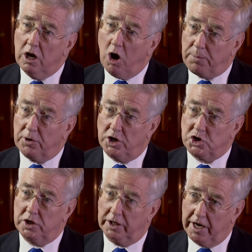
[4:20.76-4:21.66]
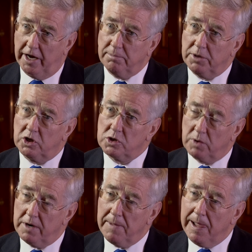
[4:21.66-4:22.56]
operation again because
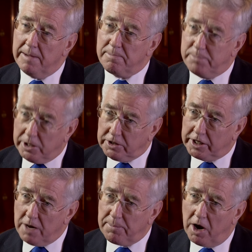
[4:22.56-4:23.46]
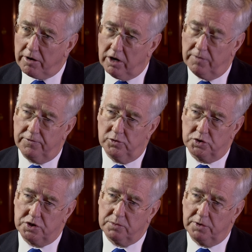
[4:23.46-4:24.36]
we're building up our armed
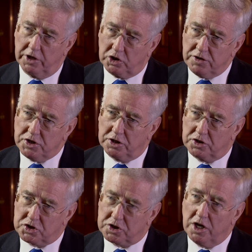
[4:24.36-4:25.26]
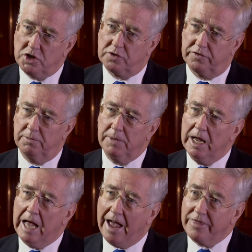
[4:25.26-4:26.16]
forces. We're increasing the size of them
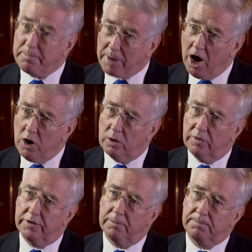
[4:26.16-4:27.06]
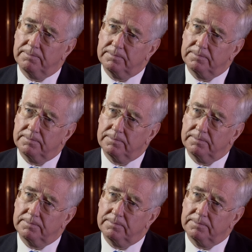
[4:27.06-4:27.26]
and the power of them.